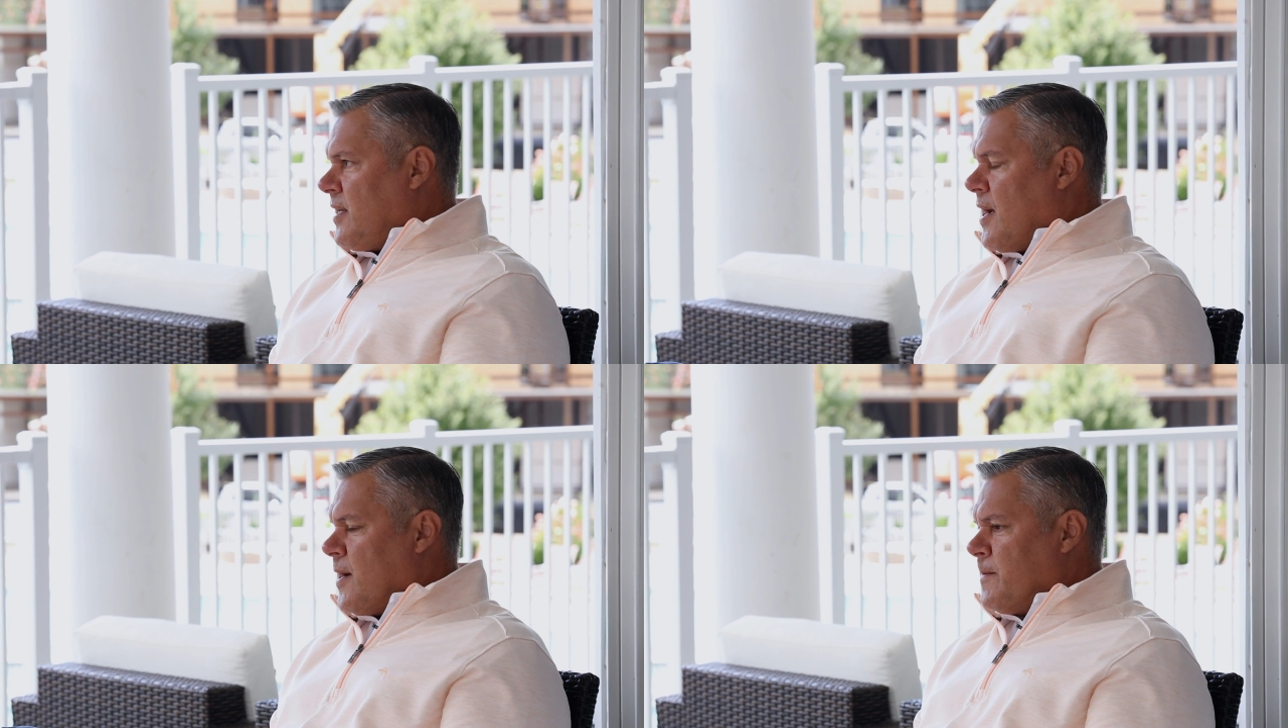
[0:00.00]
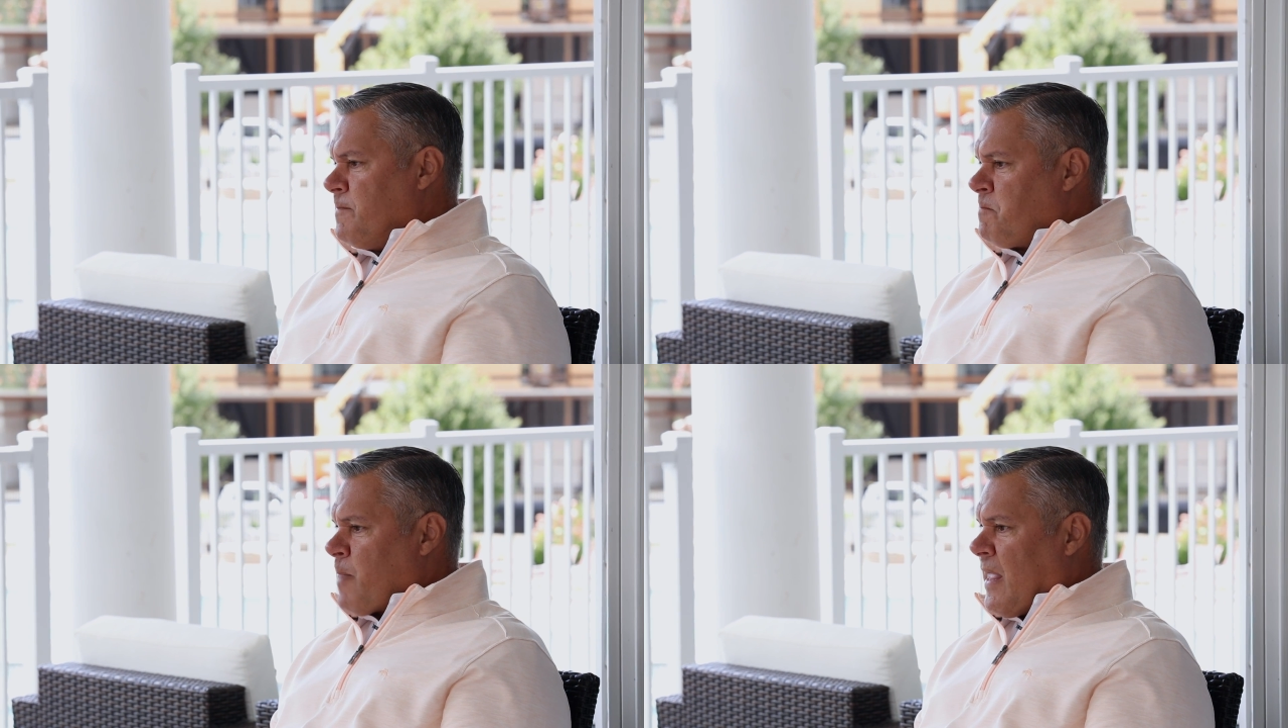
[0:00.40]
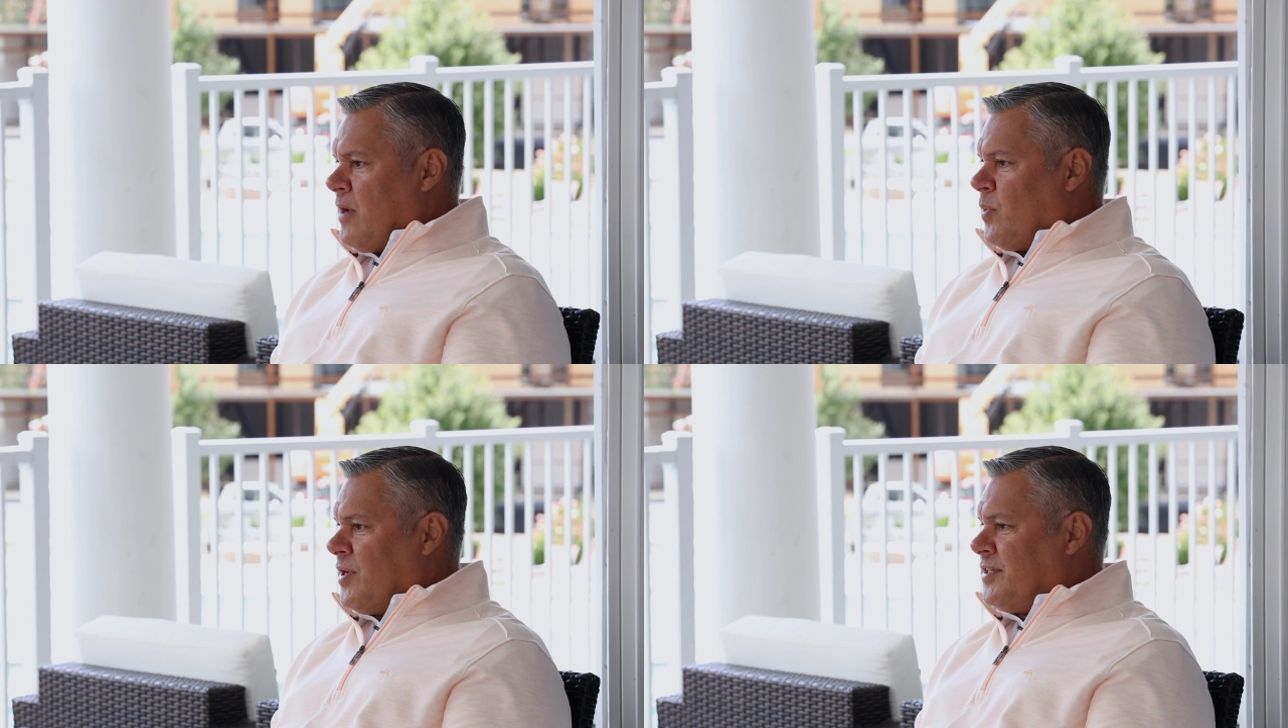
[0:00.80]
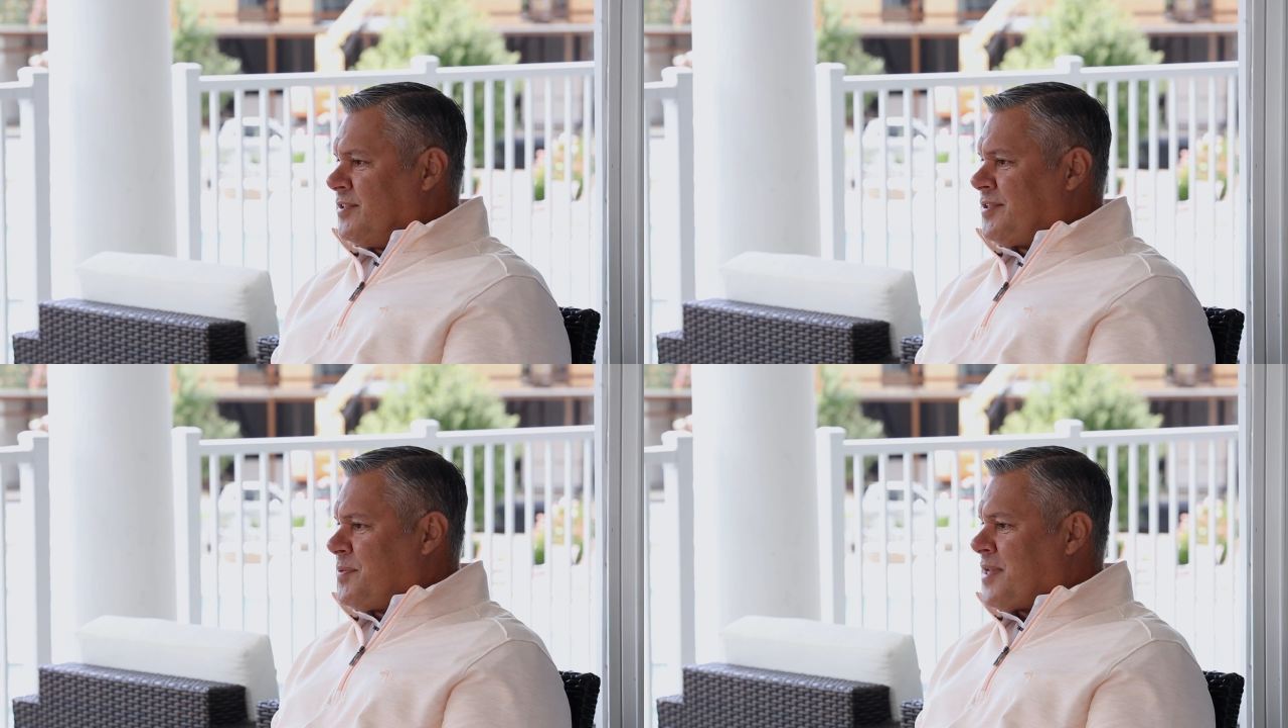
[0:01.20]
There
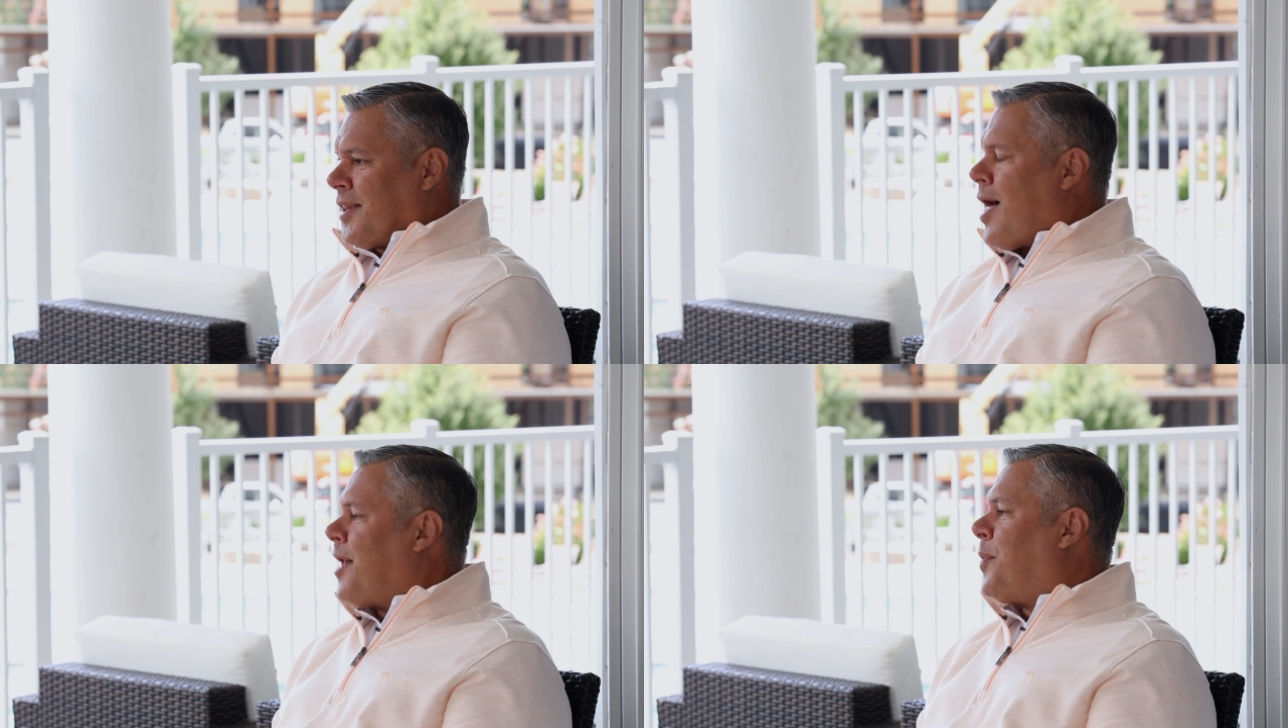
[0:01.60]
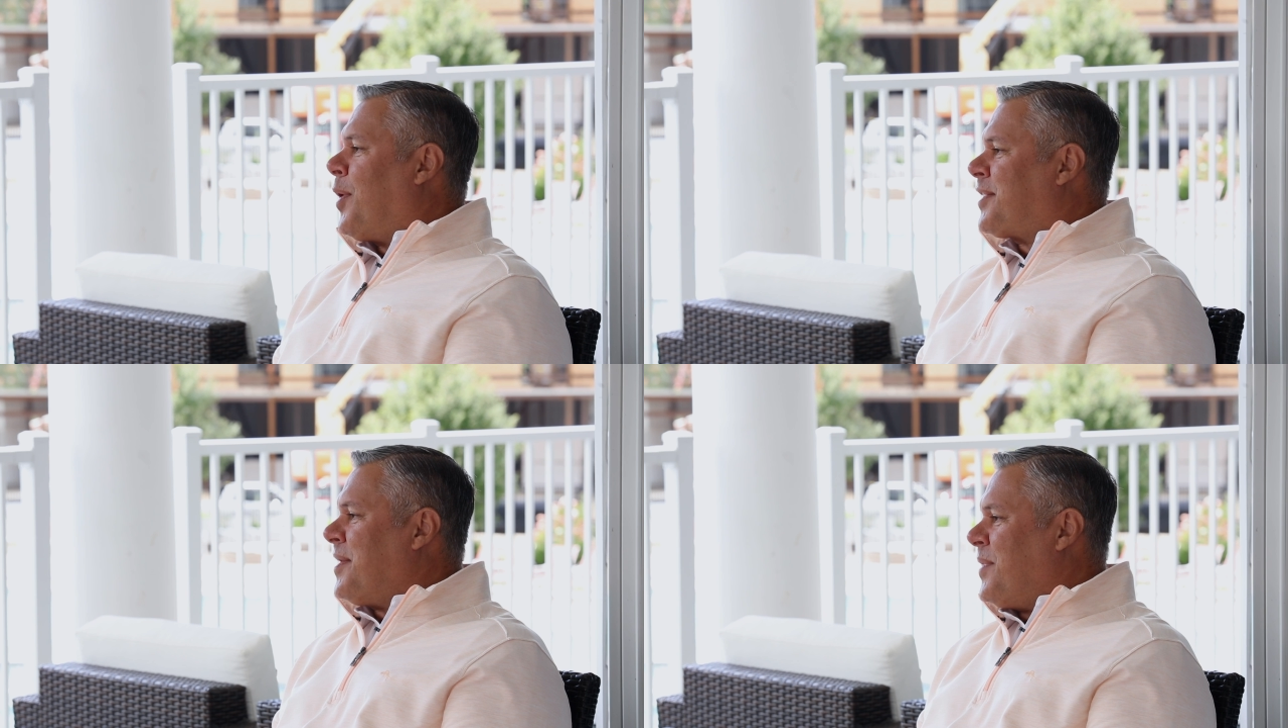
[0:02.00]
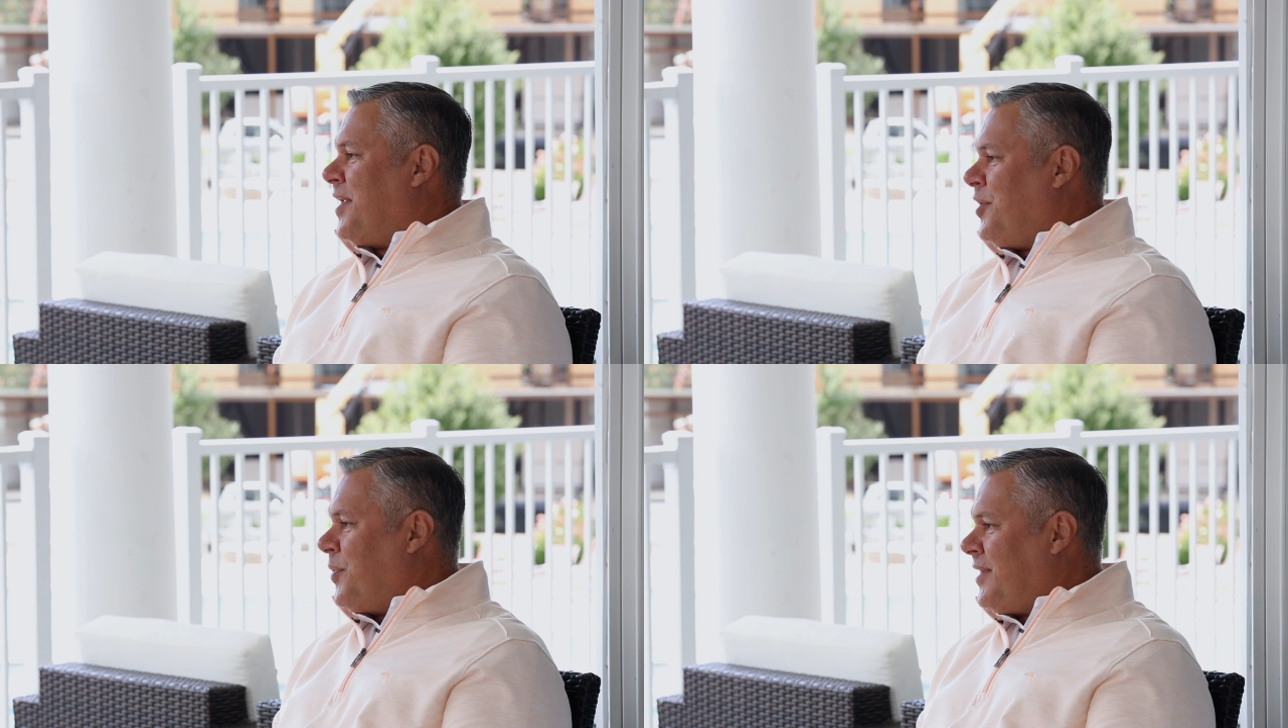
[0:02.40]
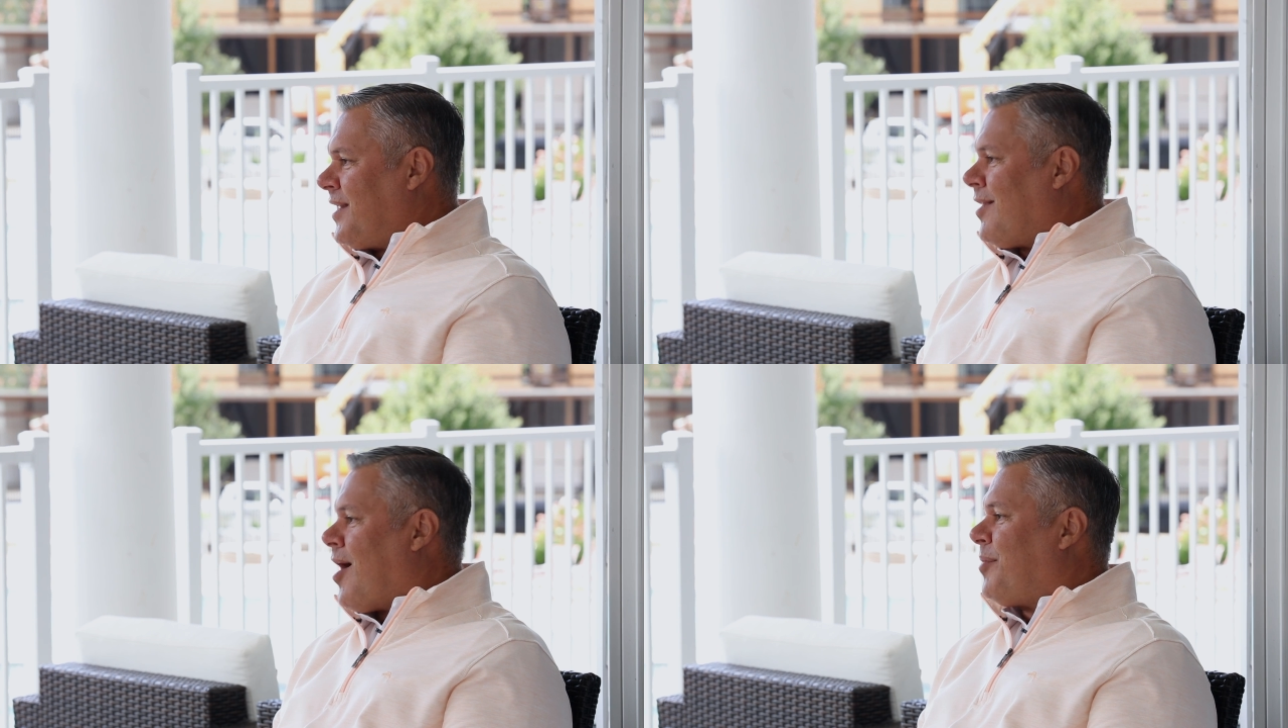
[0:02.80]
was a lot of work that went into it,
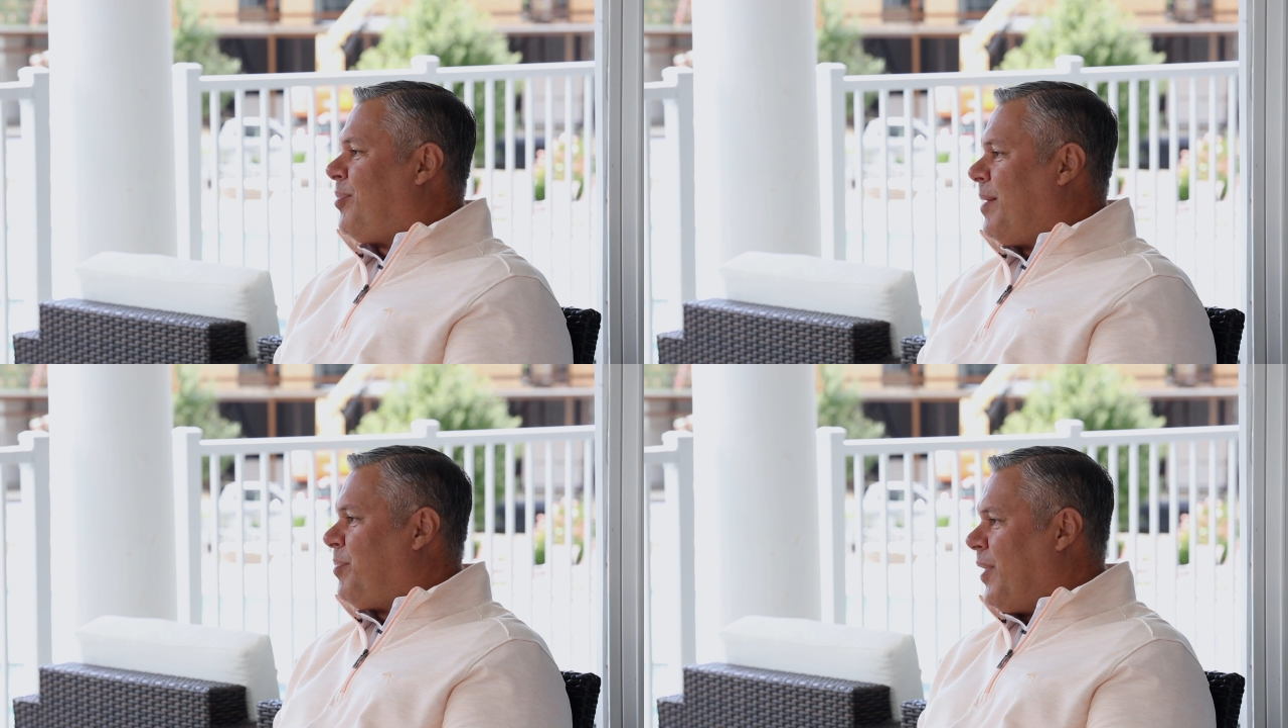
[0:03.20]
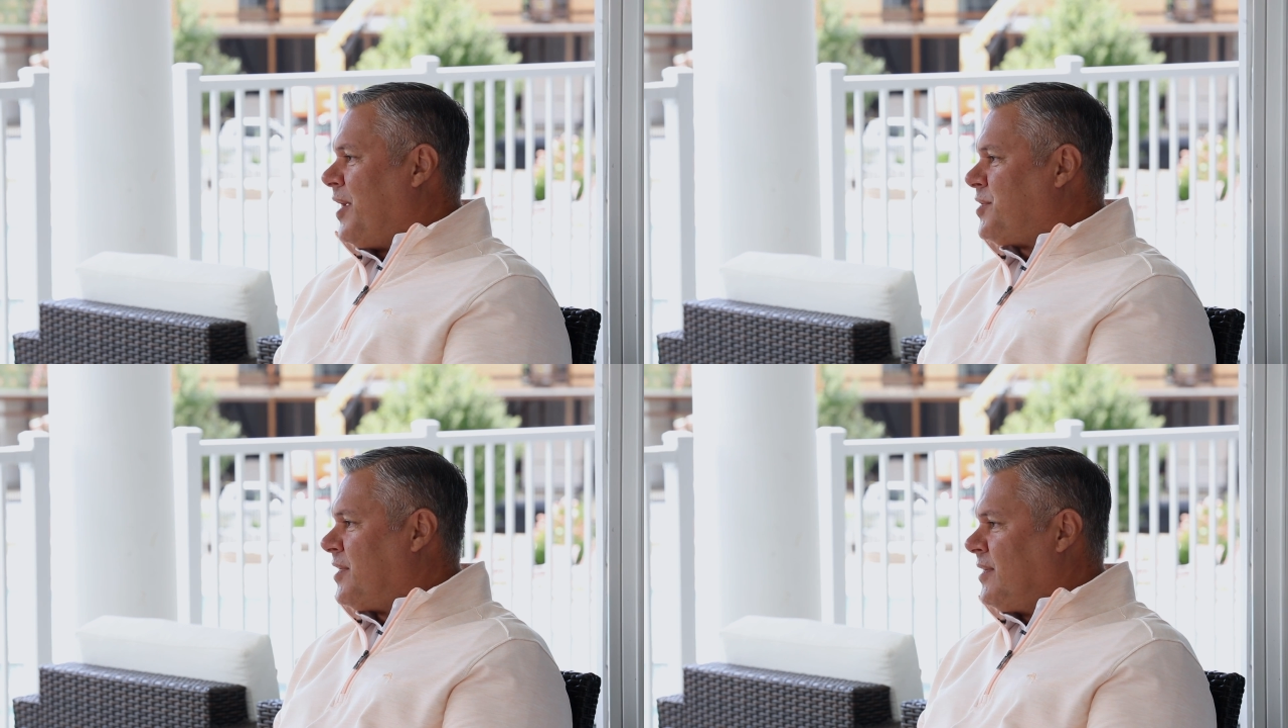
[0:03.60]
a lot of preparation.